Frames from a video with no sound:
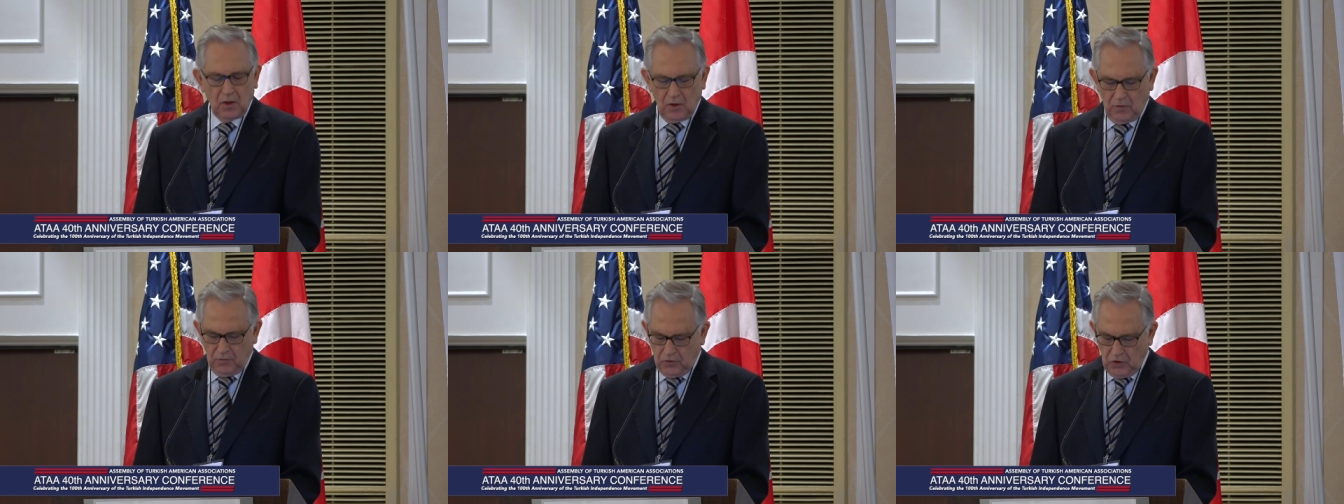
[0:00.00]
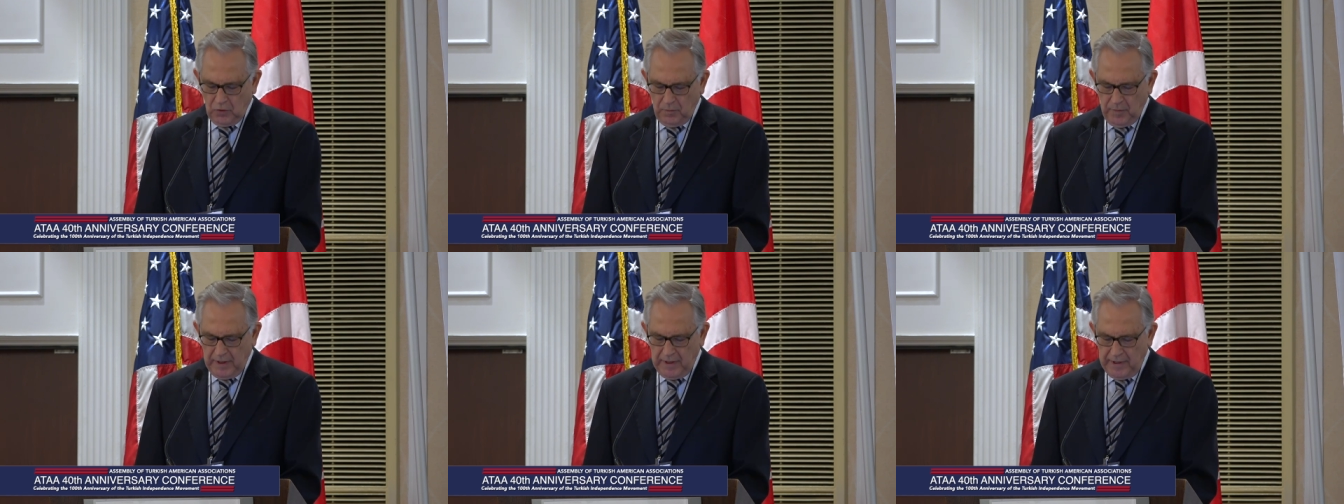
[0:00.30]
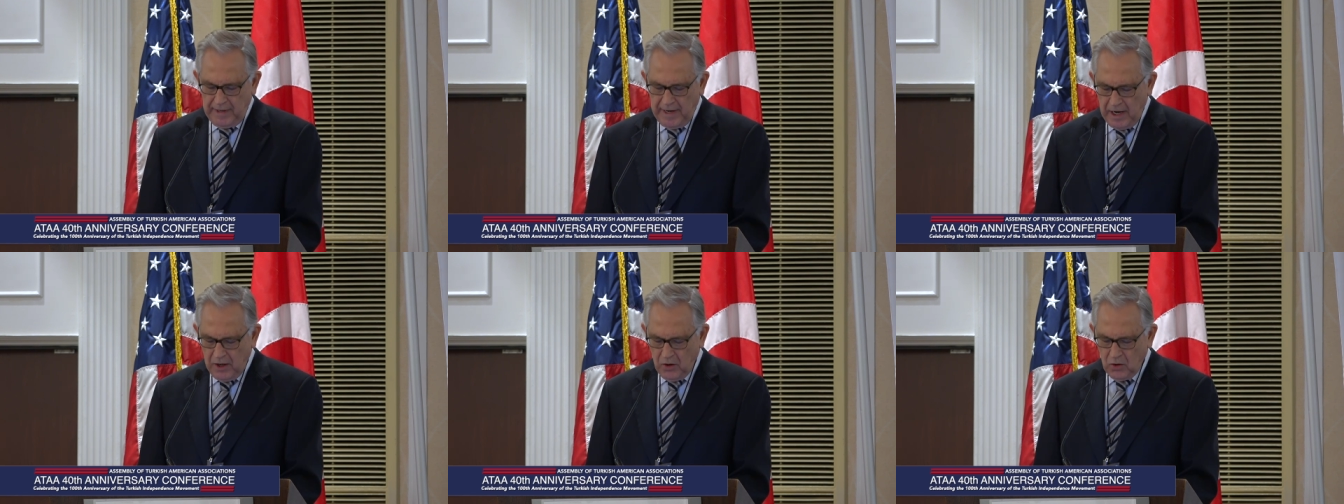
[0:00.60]
from a
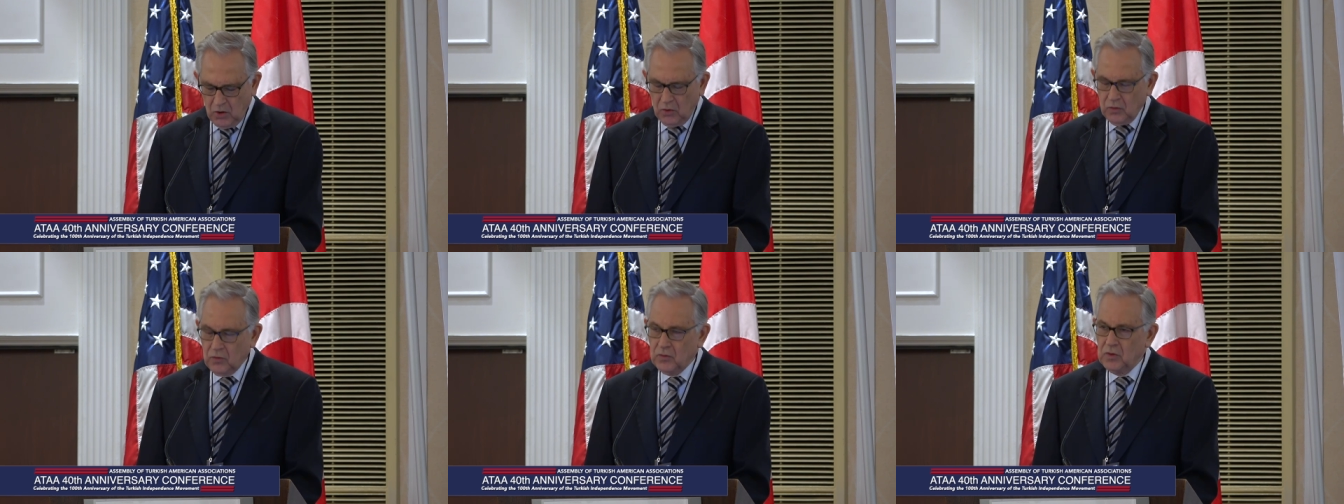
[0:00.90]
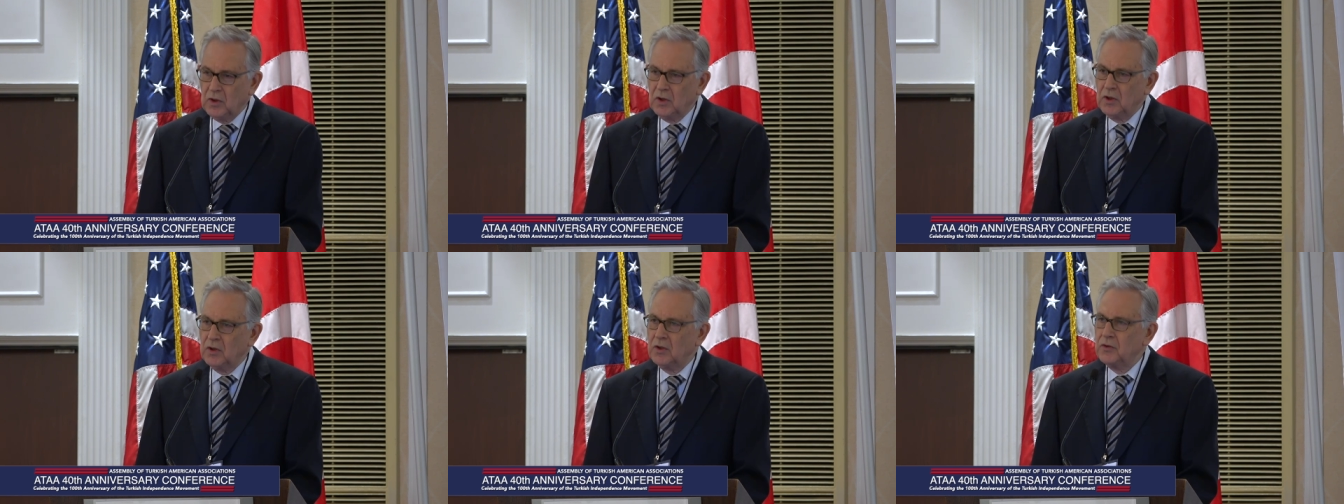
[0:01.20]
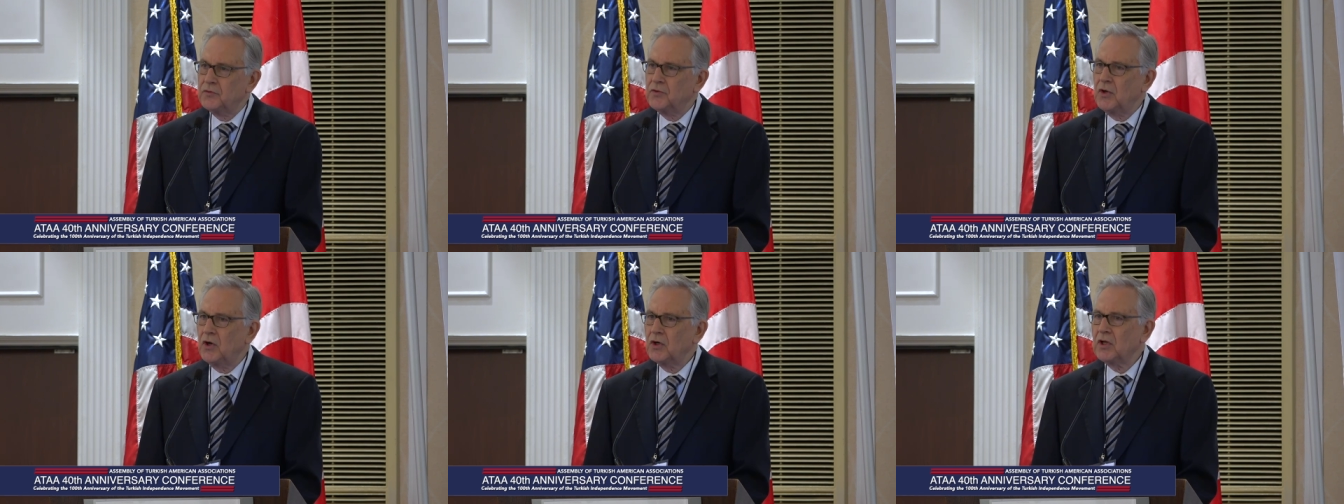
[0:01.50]
narrow
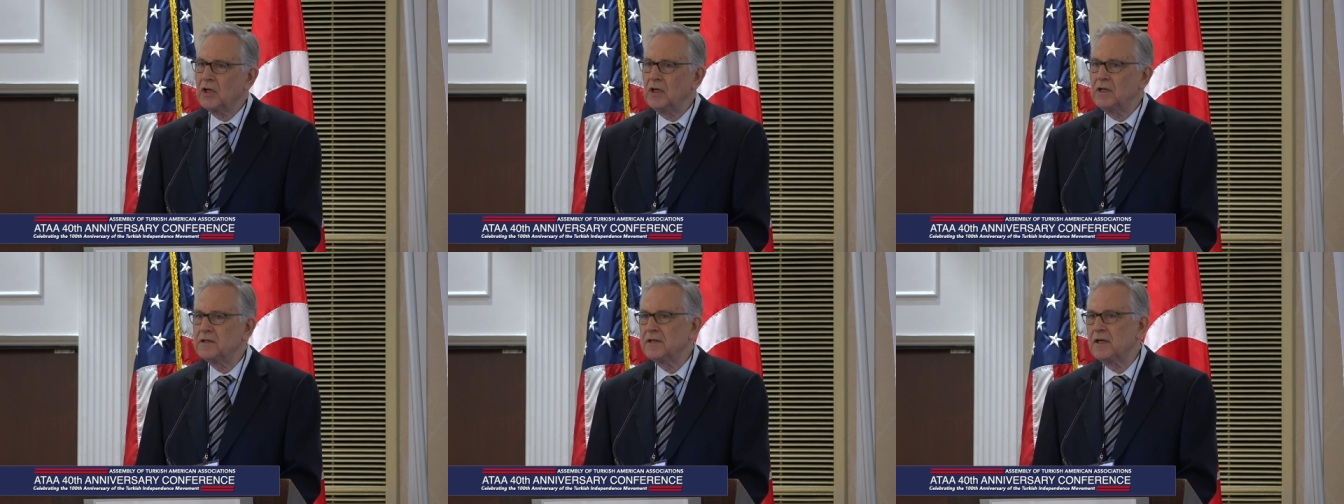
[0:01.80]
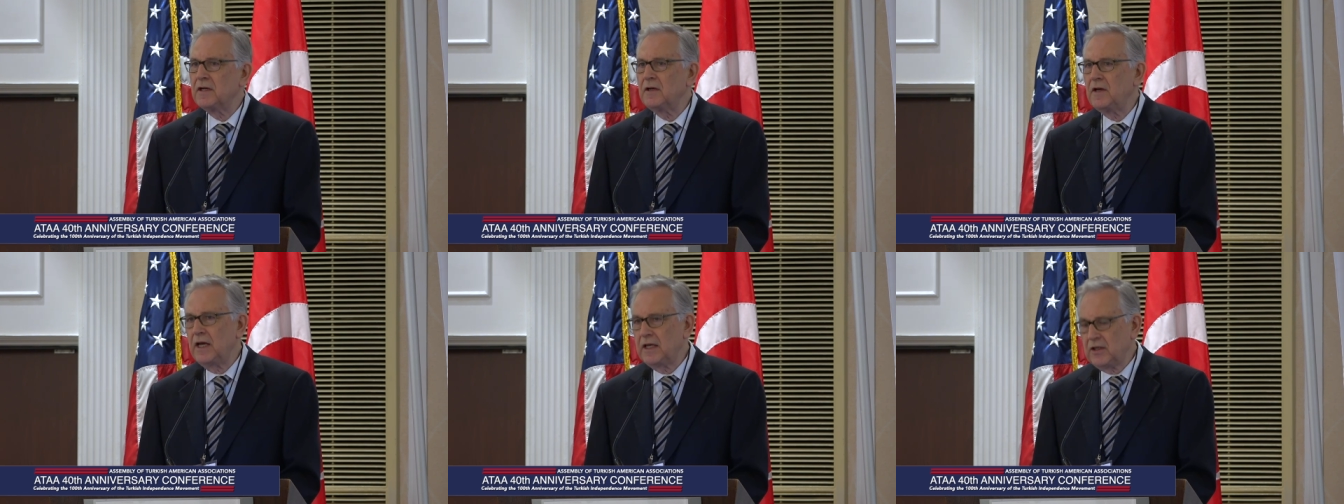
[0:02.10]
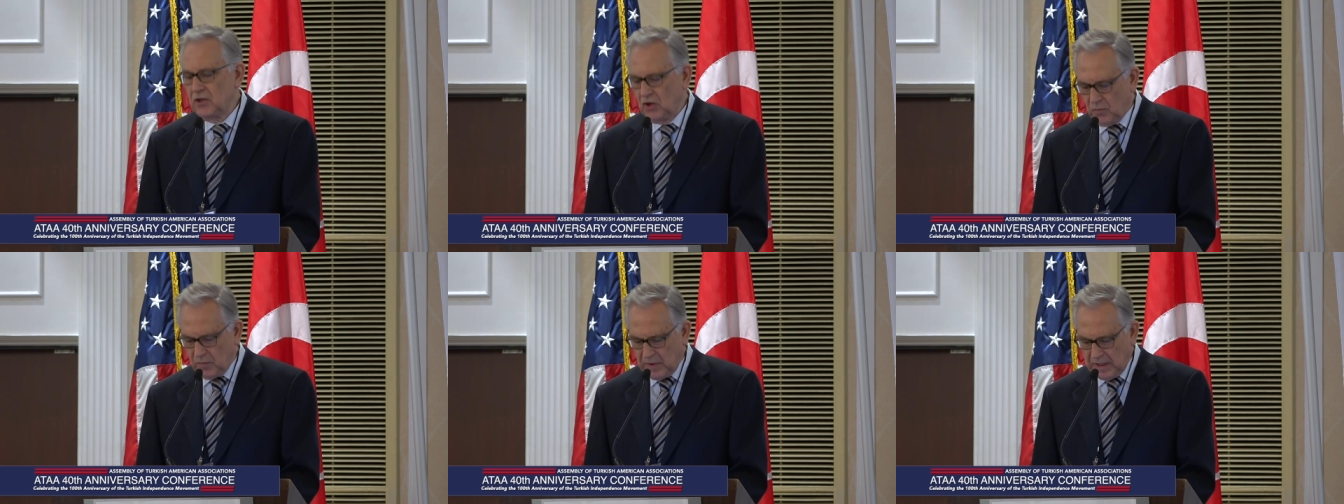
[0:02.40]
Turkey is a
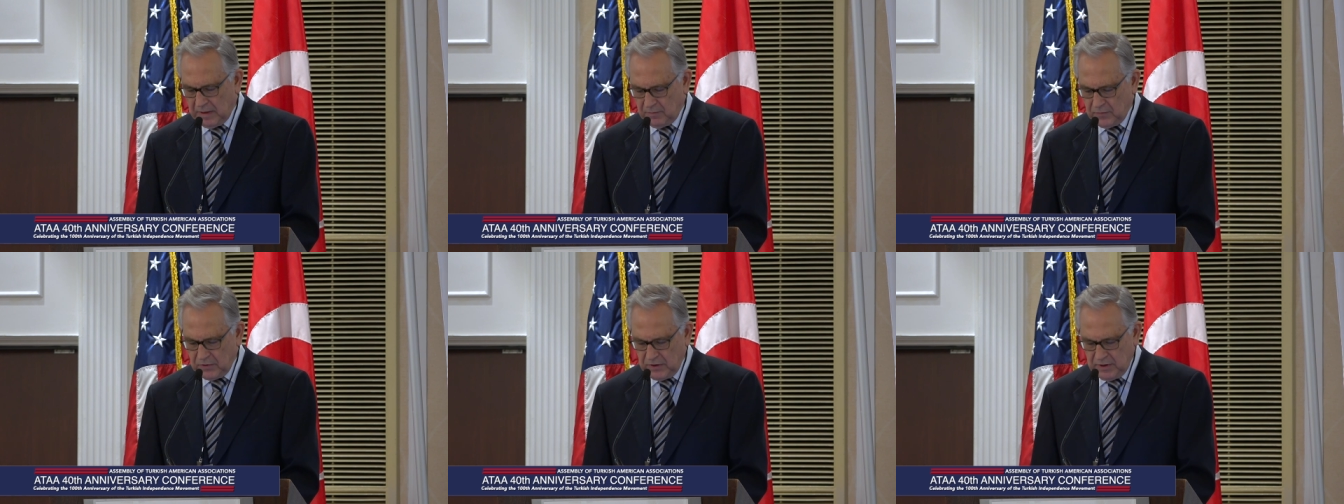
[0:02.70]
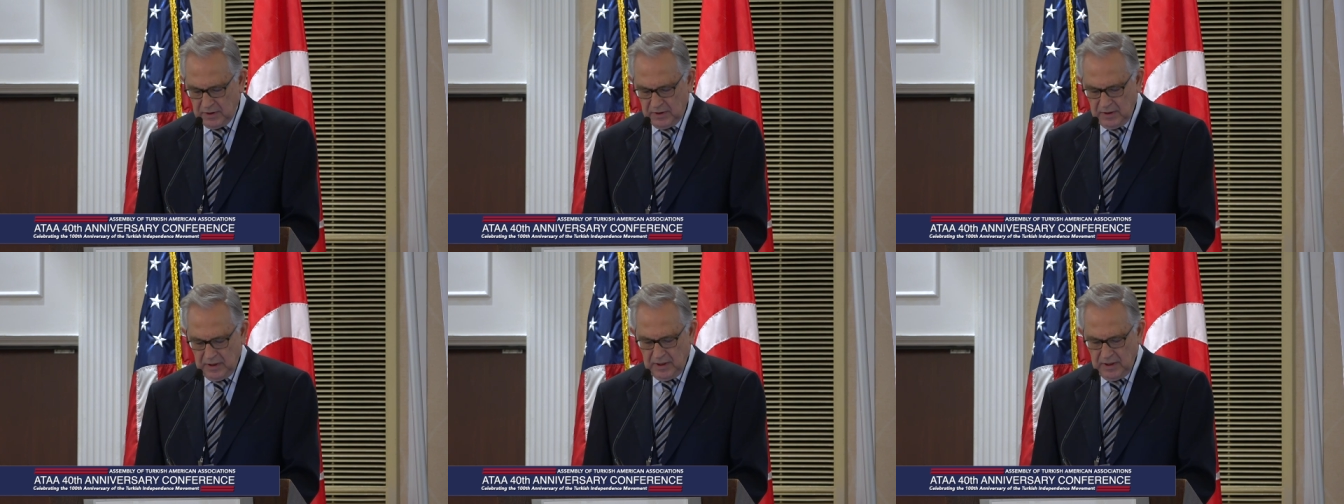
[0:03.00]
NATO member,